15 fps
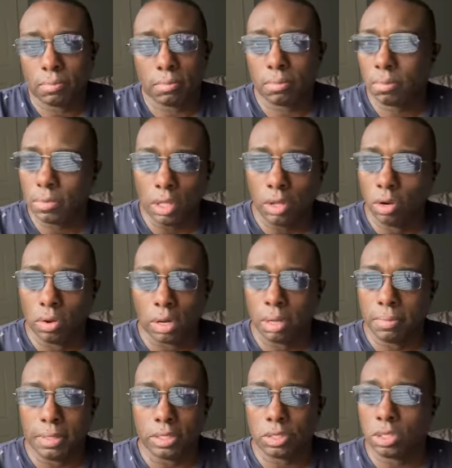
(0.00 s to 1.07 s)
You know what I
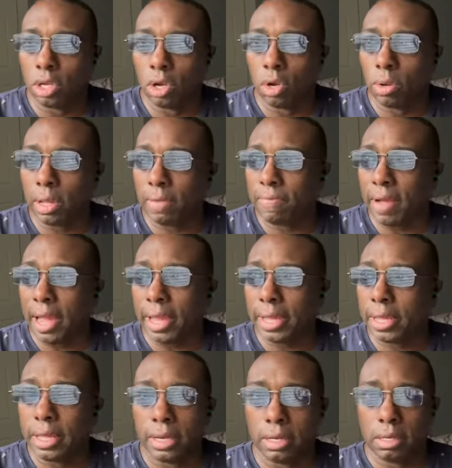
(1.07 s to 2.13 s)
mean? So if I
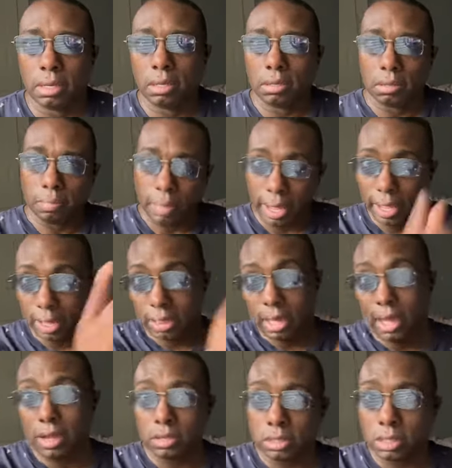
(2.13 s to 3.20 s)
can pay
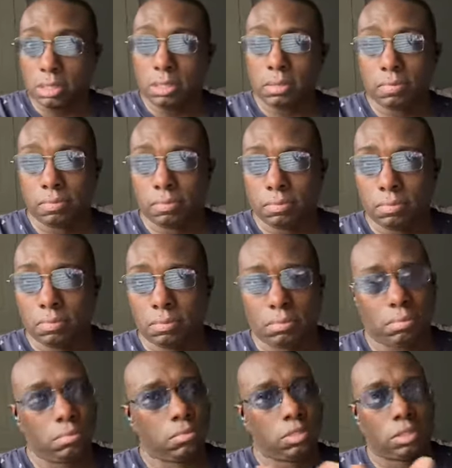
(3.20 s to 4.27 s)
$1,000,
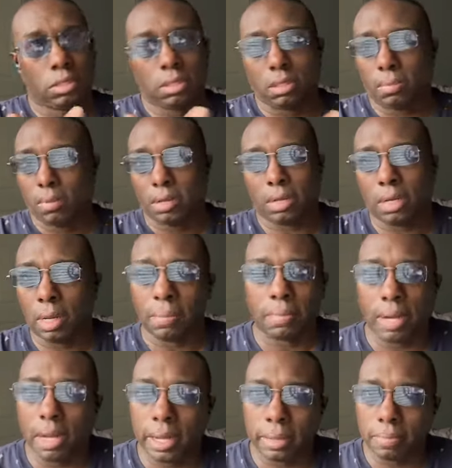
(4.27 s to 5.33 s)
come on,
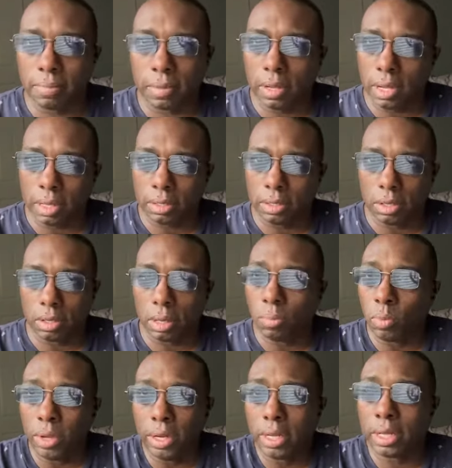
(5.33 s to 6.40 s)
I'm
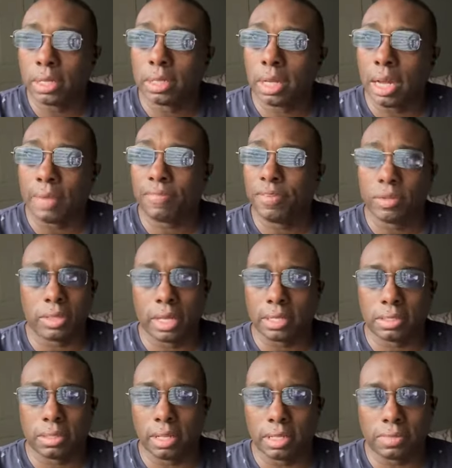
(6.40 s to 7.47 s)
winning. I feel
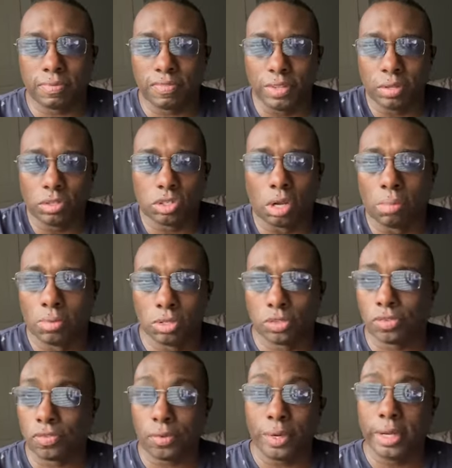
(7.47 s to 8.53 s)
that feels almost
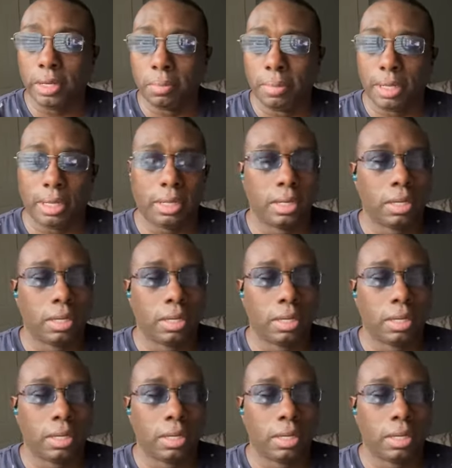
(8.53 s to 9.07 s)
free to me.